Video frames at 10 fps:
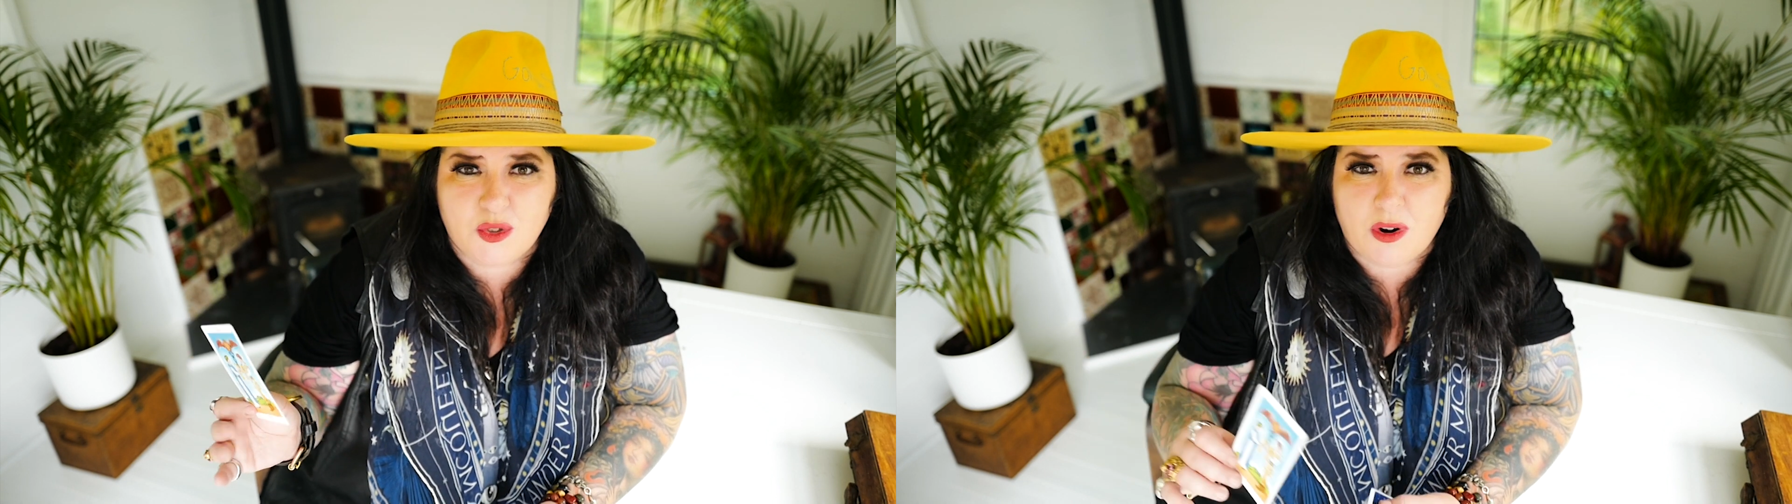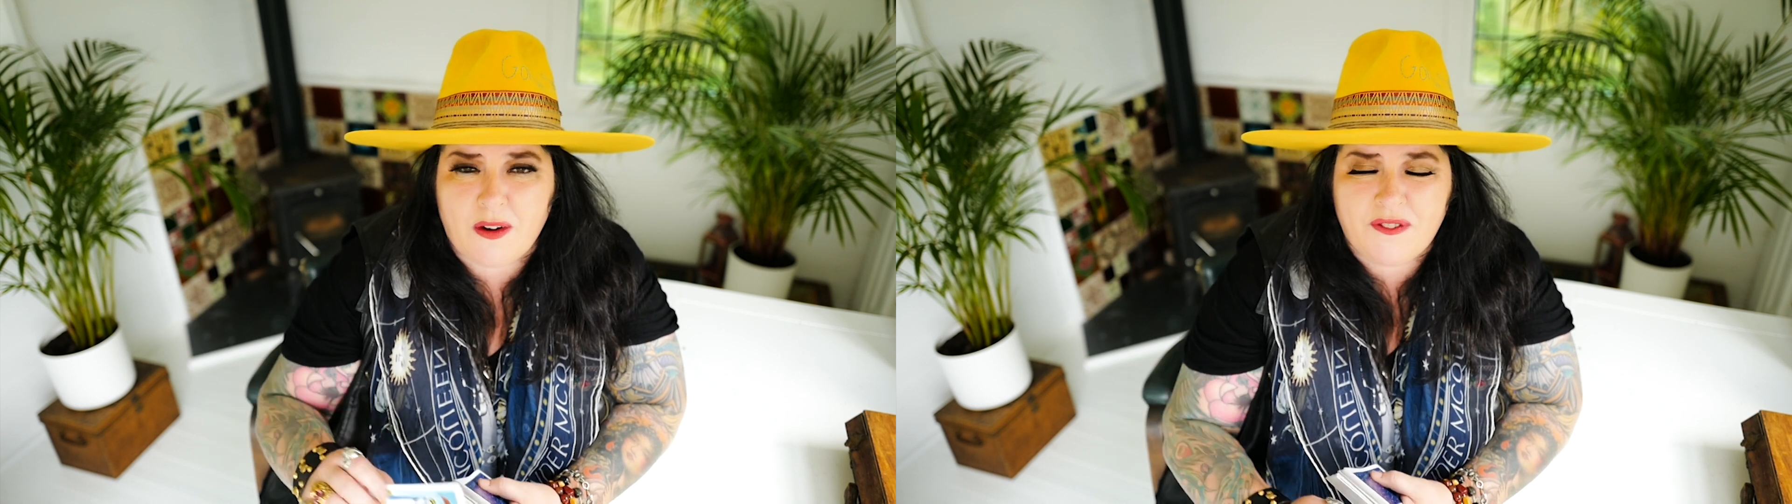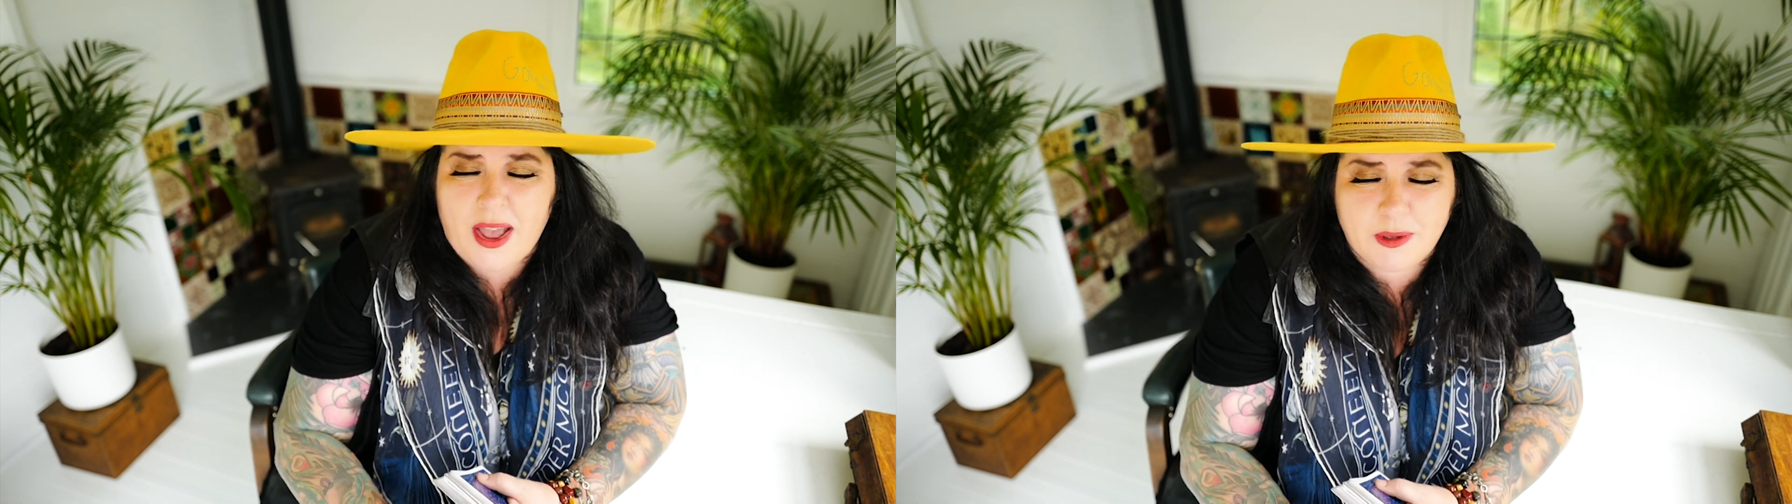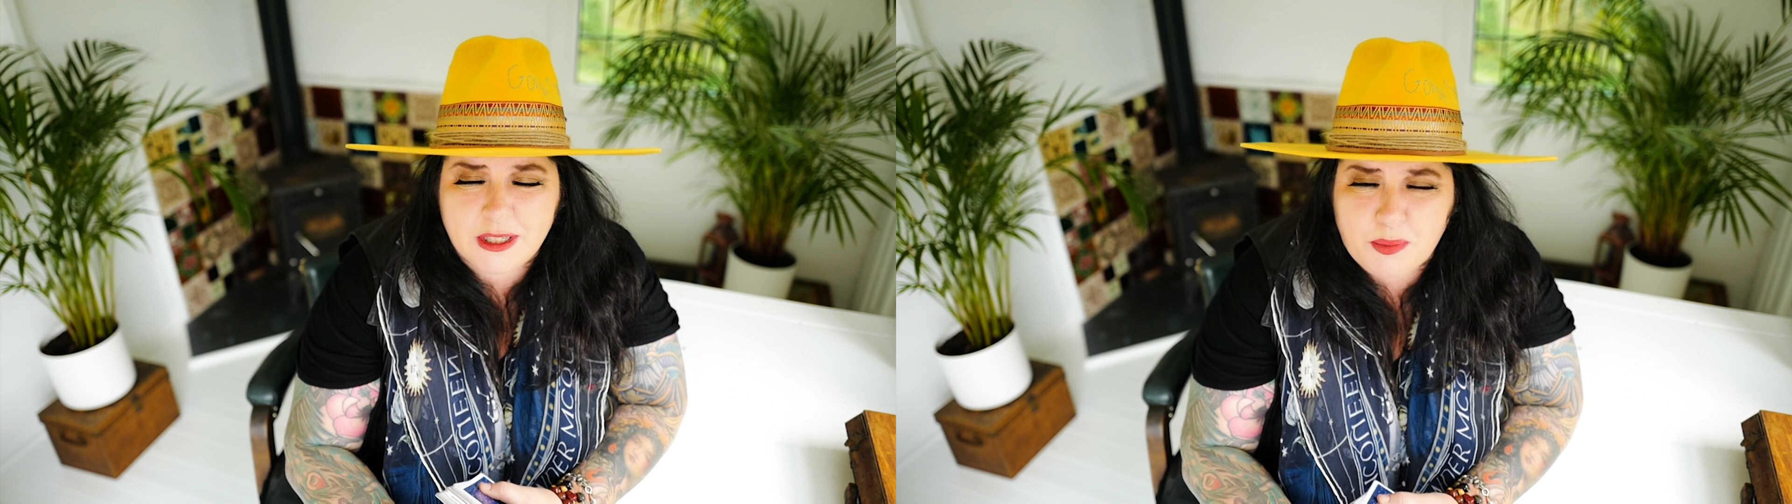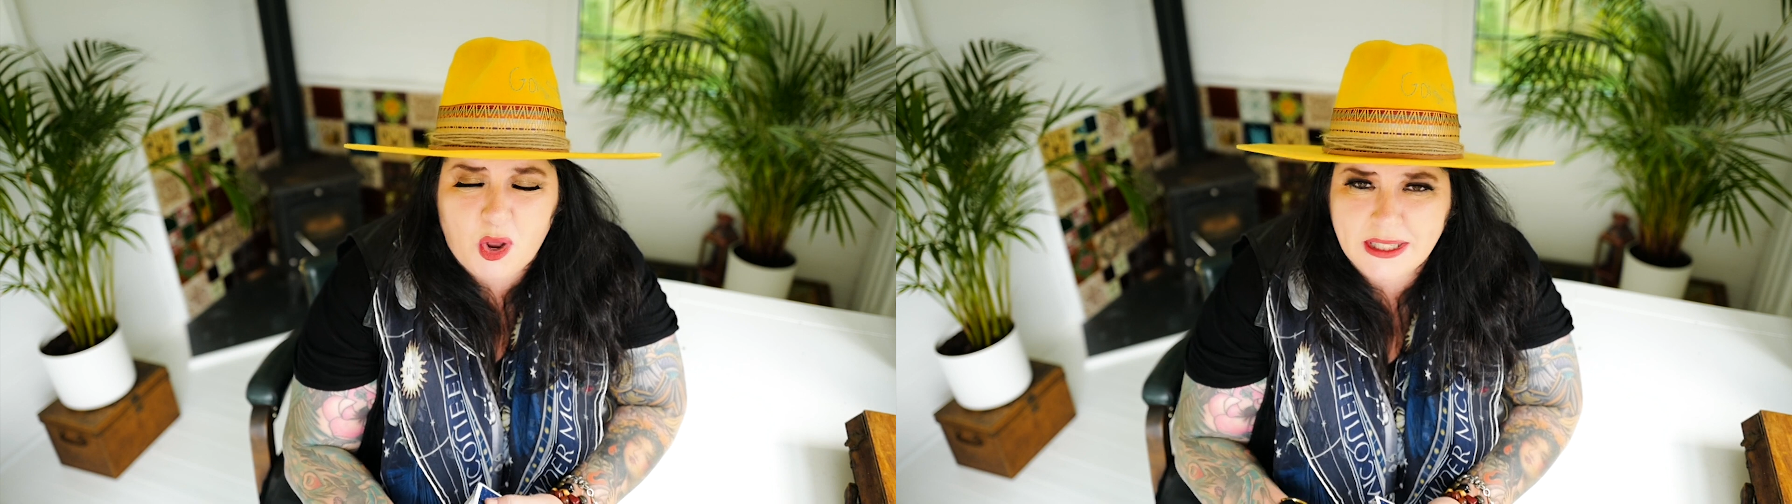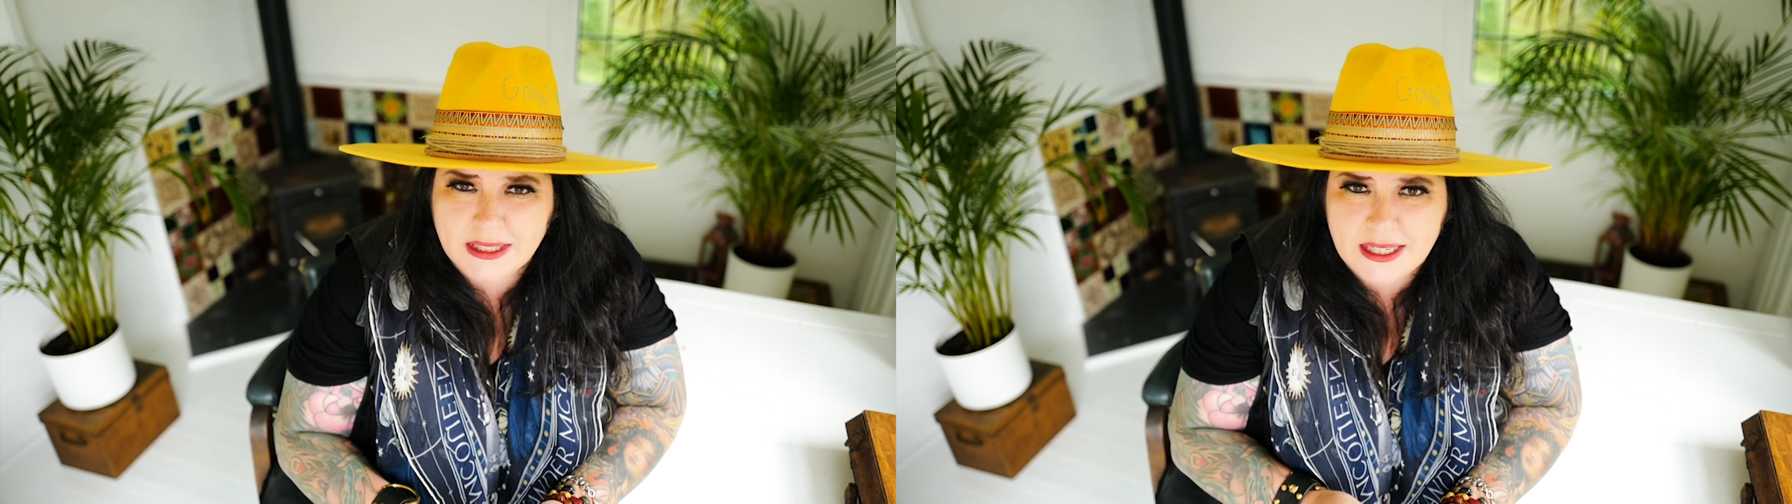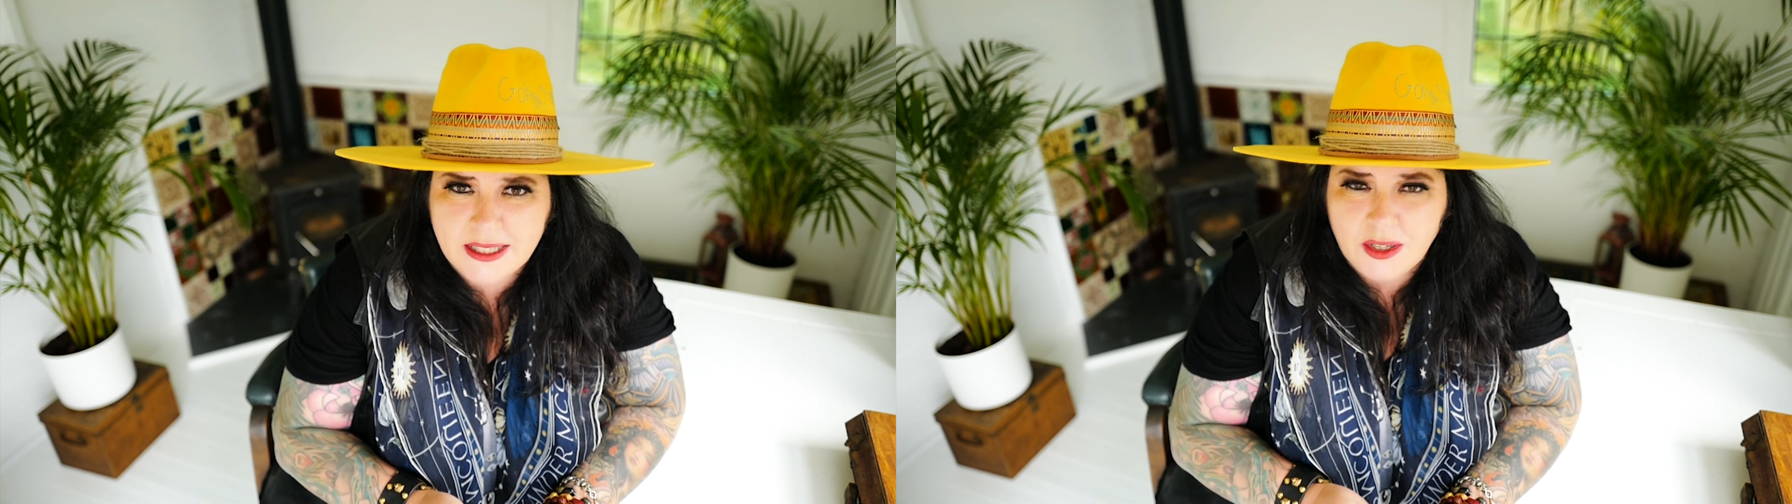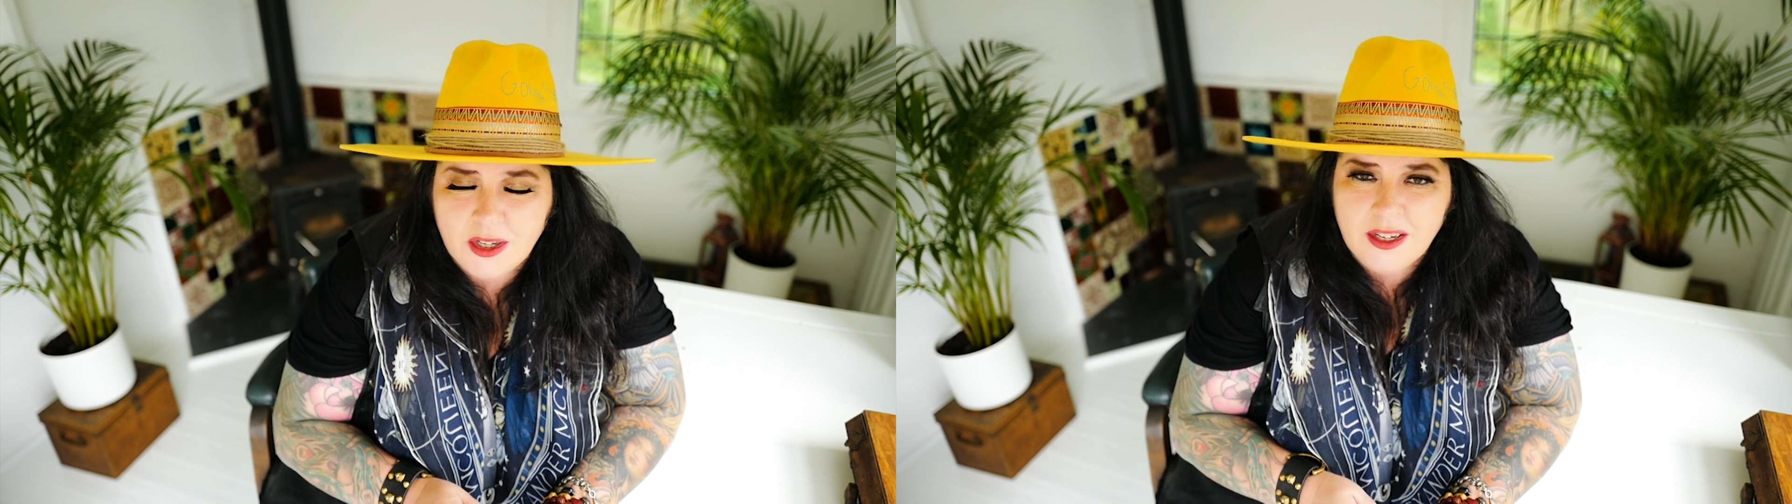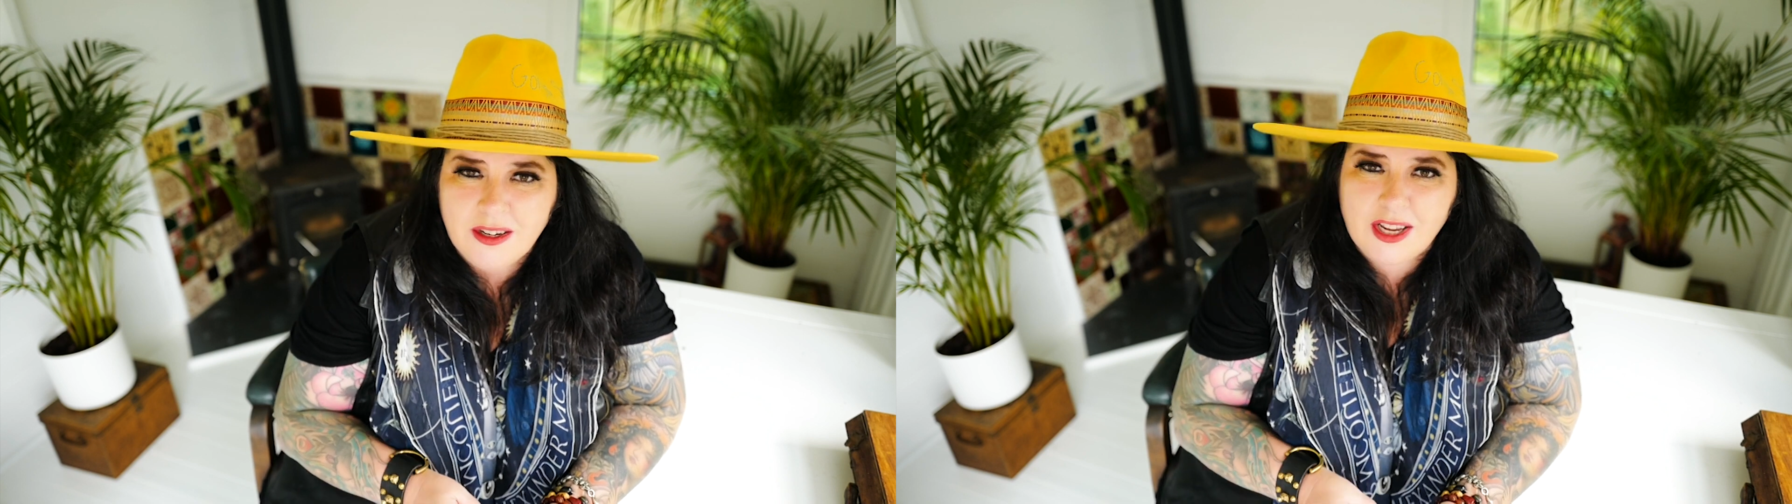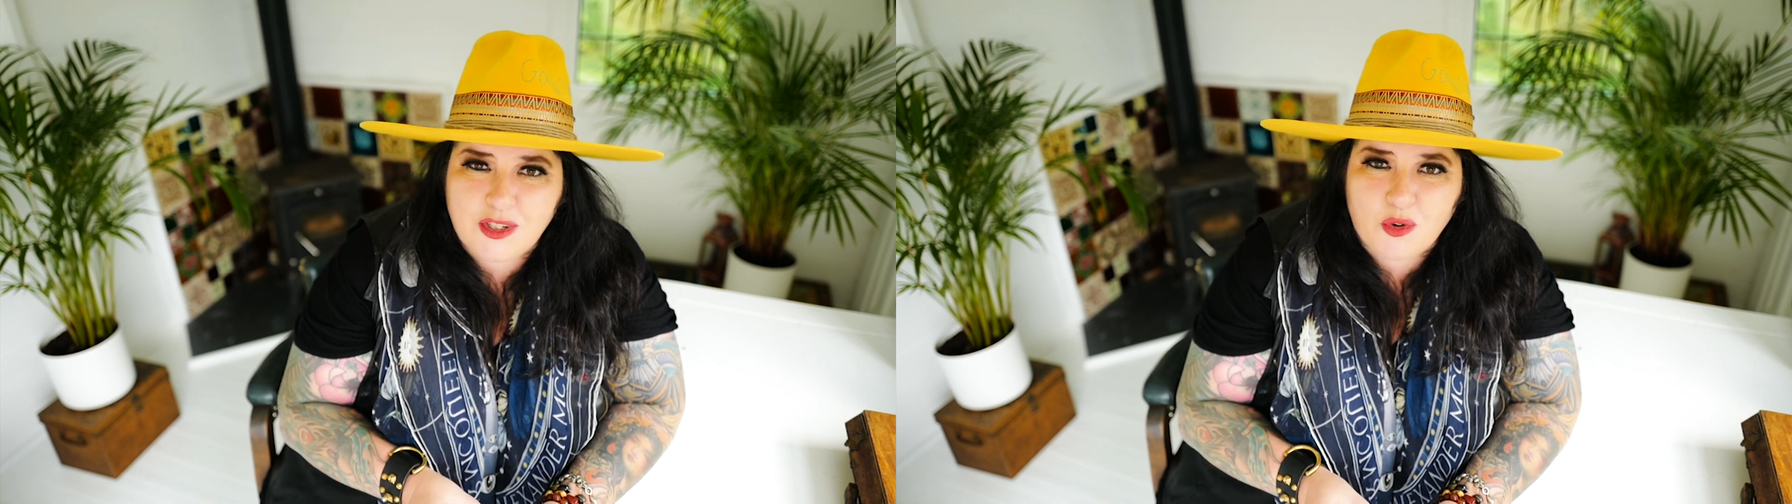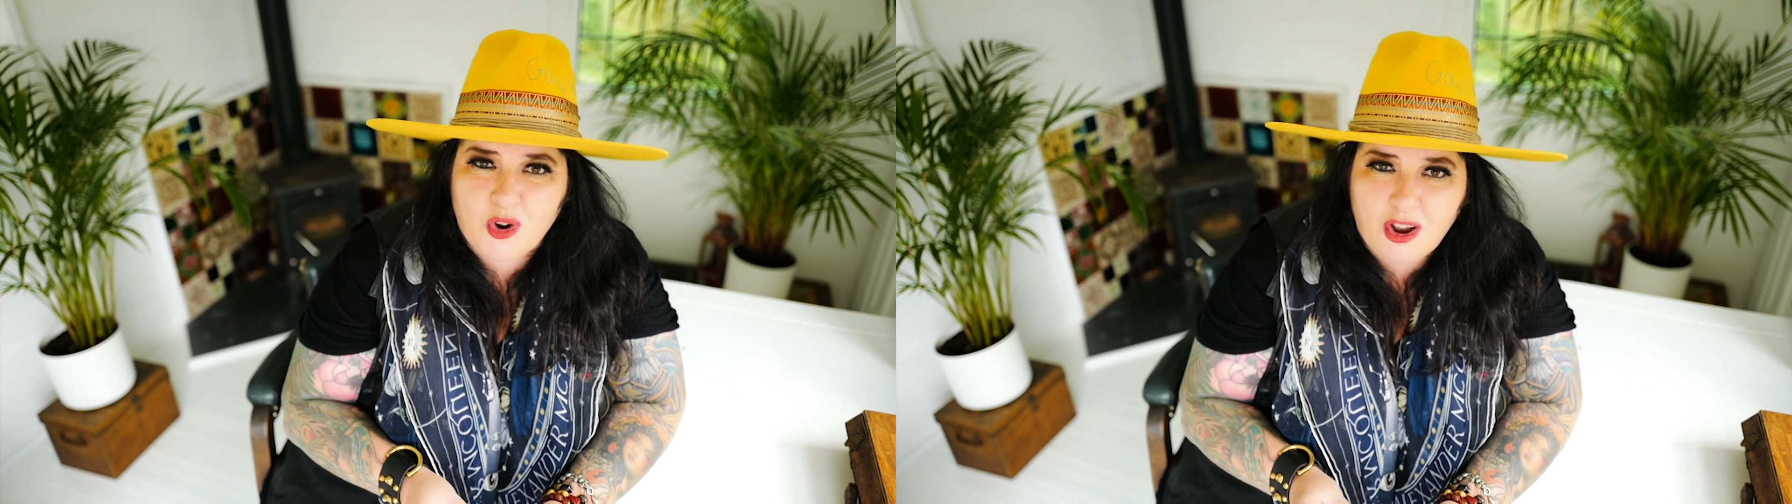You are a fabulous Pisces. And your